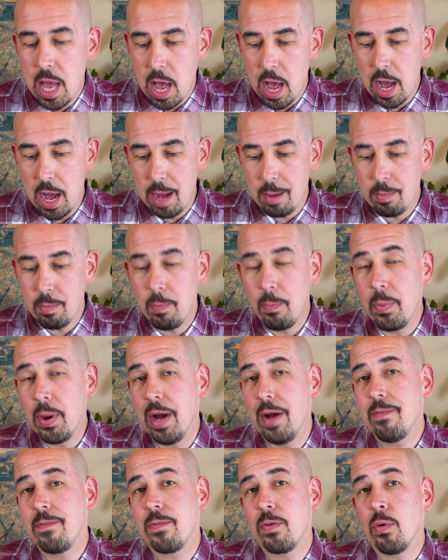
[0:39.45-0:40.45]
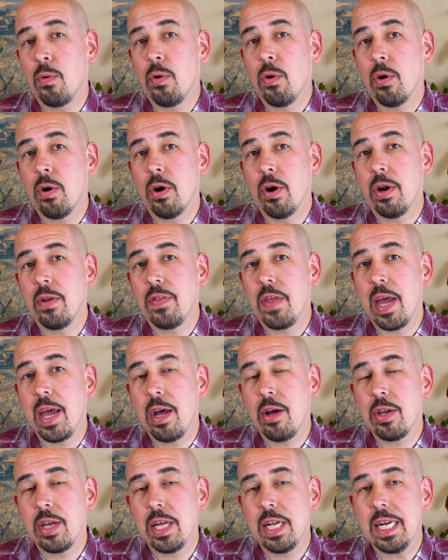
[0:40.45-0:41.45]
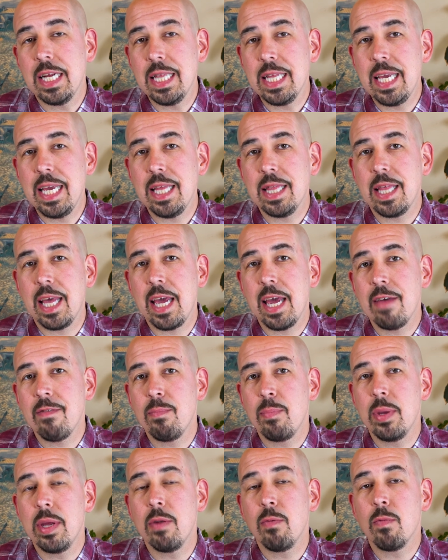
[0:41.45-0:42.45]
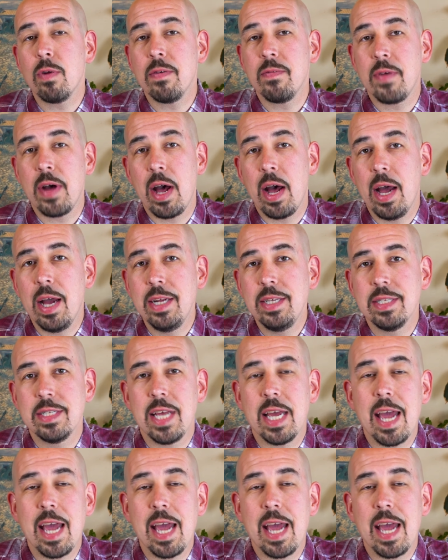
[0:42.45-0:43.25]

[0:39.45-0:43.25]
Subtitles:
But for the Hellion Elite, they have been revised.